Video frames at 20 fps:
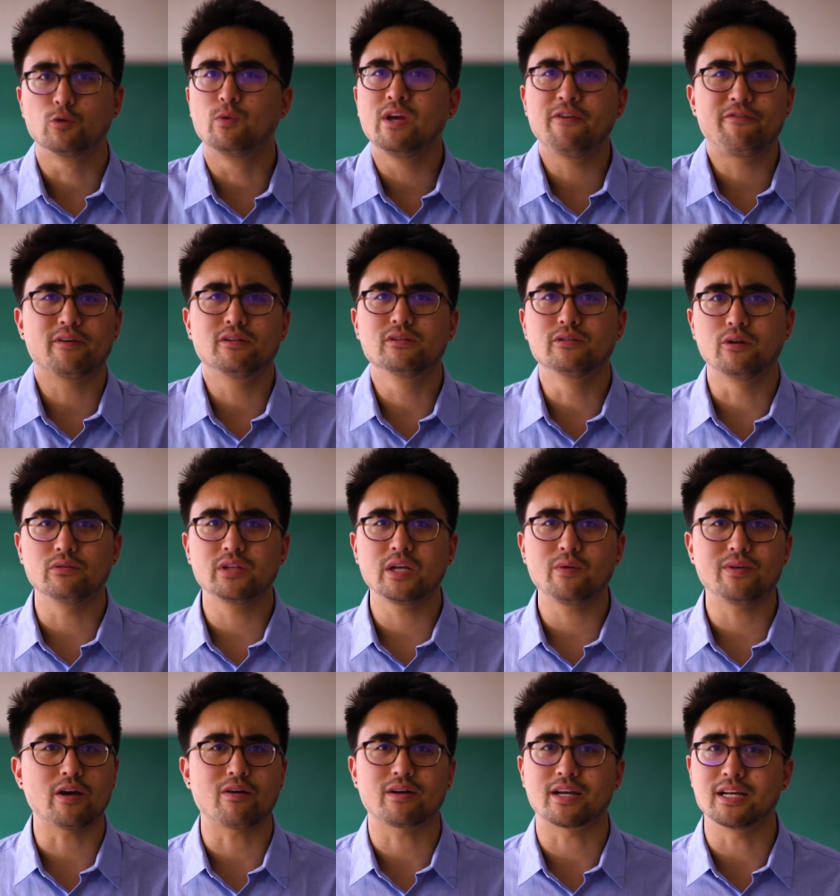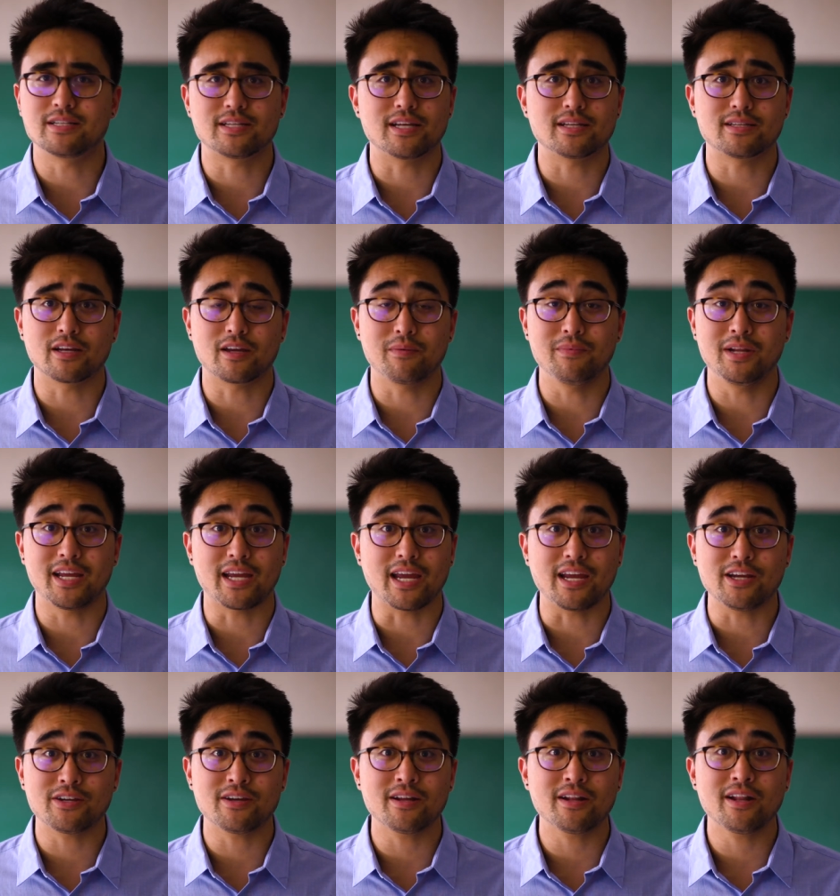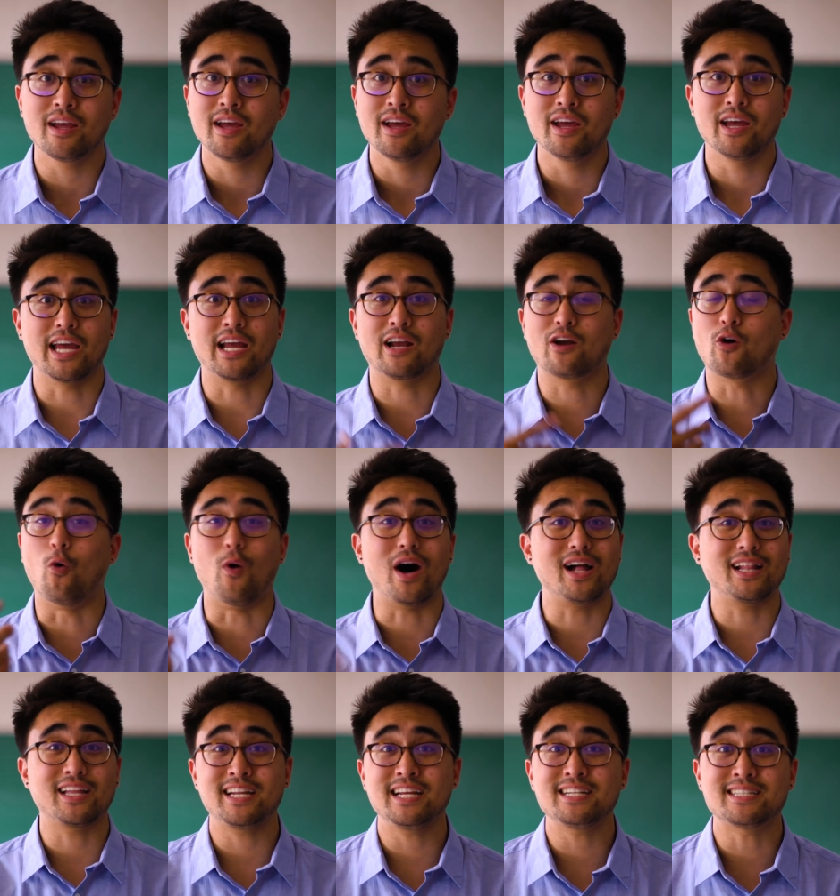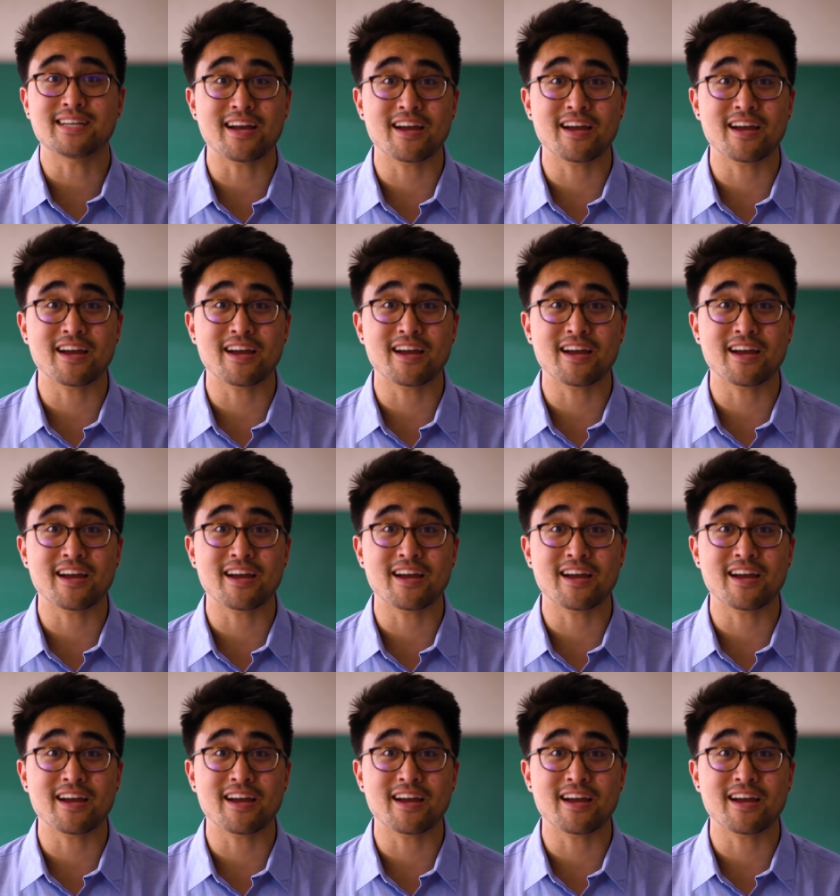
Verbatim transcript: Do we feel lonely without consistent communication and quality